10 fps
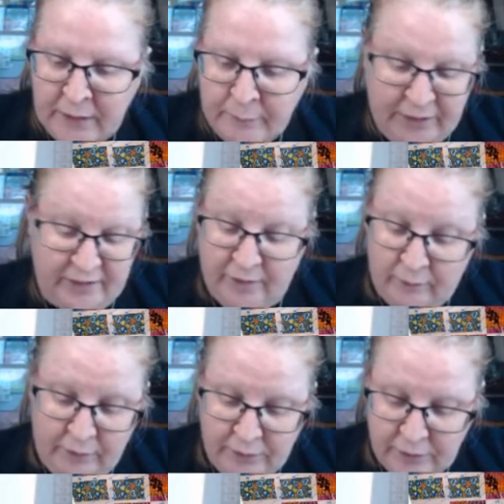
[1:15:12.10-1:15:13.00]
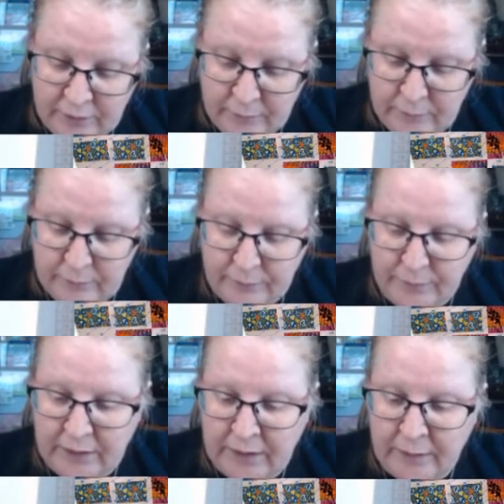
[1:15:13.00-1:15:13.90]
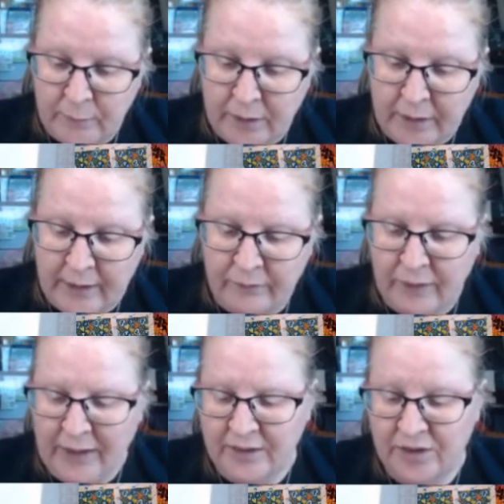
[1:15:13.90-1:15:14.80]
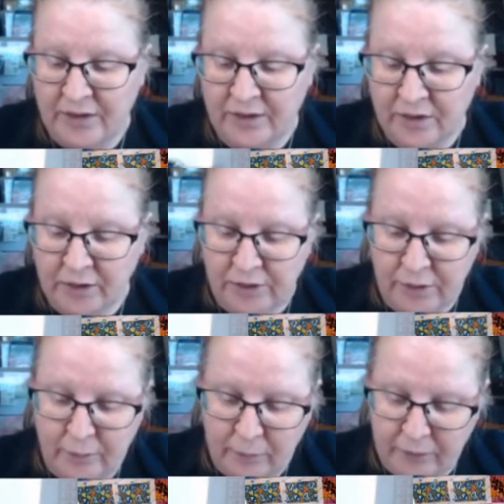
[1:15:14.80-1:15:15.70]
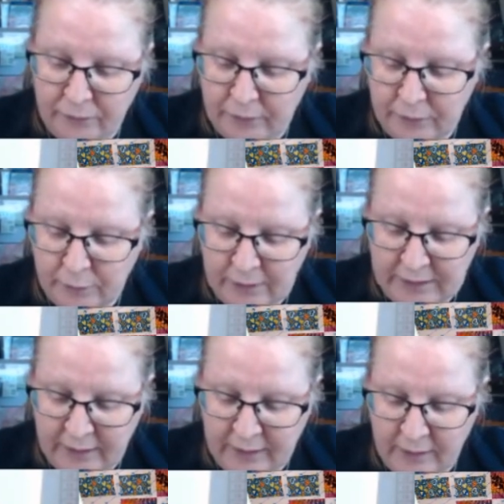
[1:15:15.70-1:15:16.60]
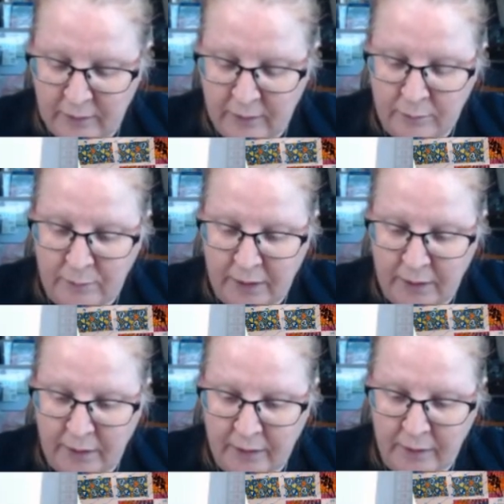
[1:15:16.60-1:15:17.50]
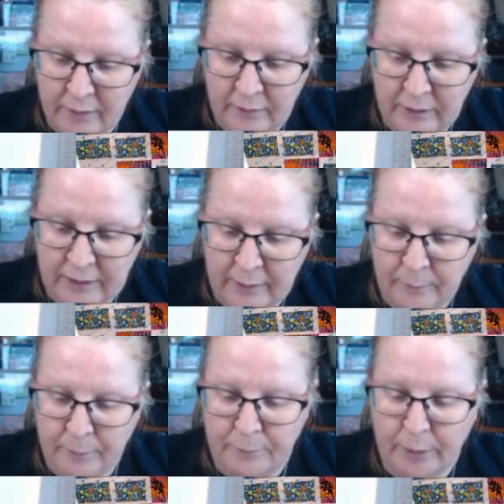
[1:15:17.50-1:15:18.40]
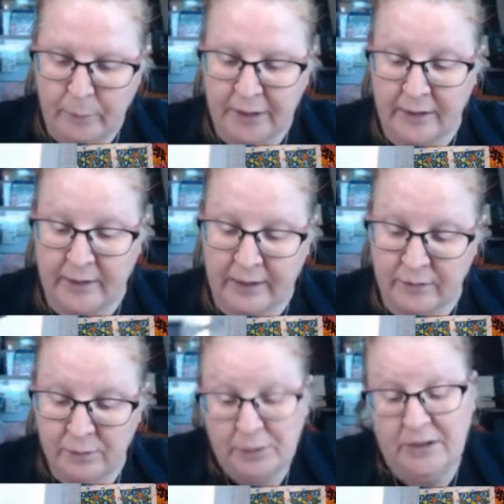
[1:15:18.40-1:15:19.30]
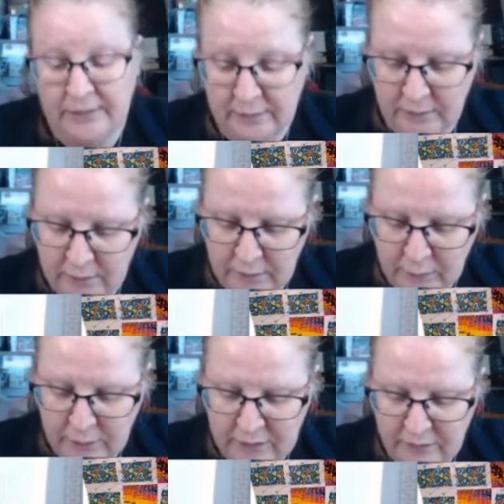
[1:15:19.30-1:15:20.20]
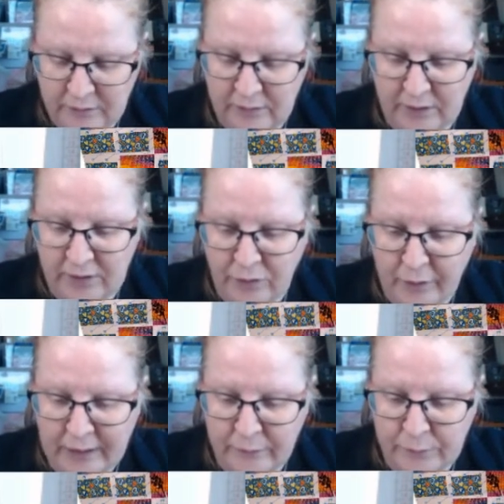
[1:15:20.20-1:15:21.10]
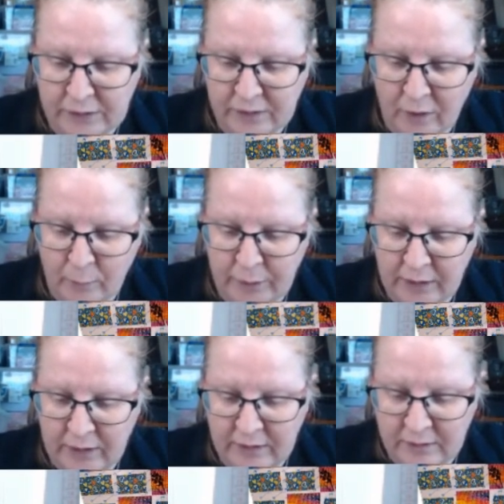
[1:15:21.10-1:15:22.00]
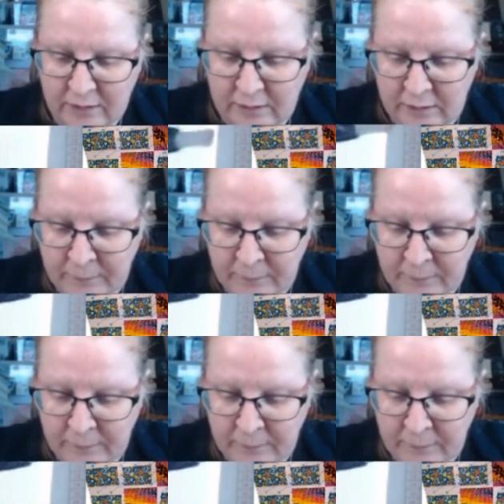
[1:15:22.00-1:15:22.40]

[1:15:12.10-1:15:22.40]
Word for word: because I don't use it. I have actually started doing my photo a day on my public account because, you know, it's a craft, it's a hobby, it's